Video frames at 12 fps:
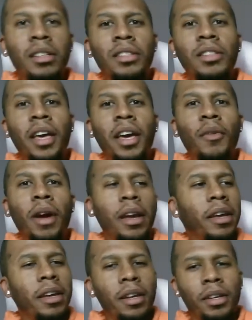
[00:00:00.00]
thing right
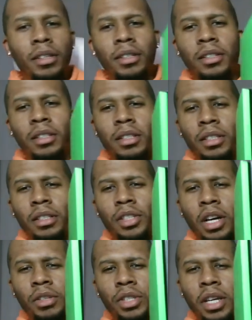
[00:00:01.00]
here.
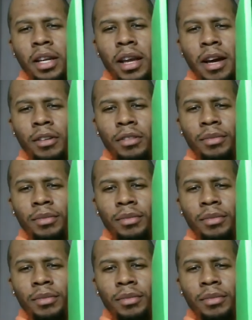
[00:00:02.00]
Y'all check it out.